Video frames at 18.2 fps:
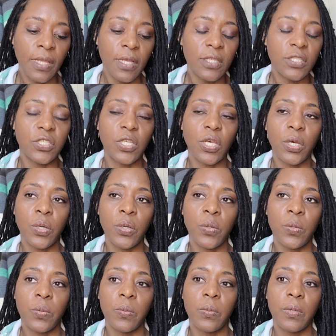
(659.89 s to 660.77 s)

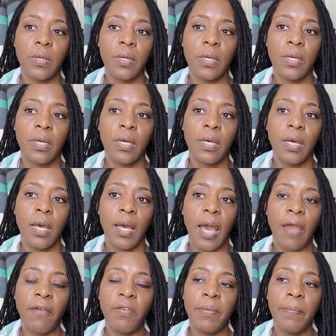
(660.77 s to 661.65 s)
So
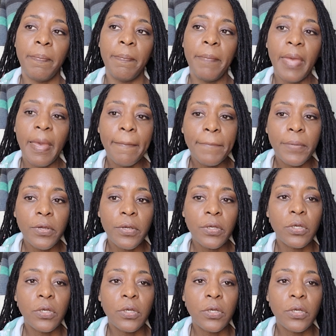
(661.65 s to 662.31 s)
I remember